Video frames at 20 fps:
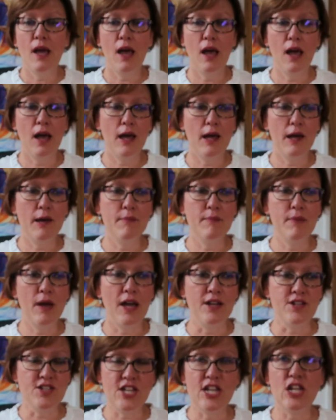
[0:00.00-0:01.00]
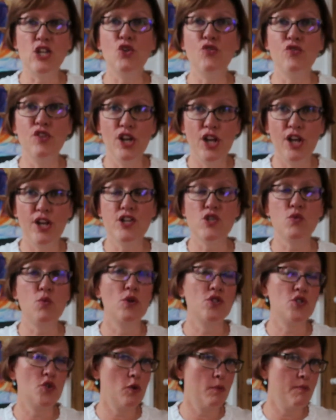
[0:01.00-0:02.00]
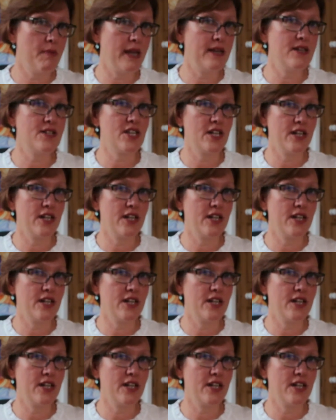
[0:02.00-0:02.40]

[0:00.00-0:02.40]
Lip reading: until you've learnt what you were meant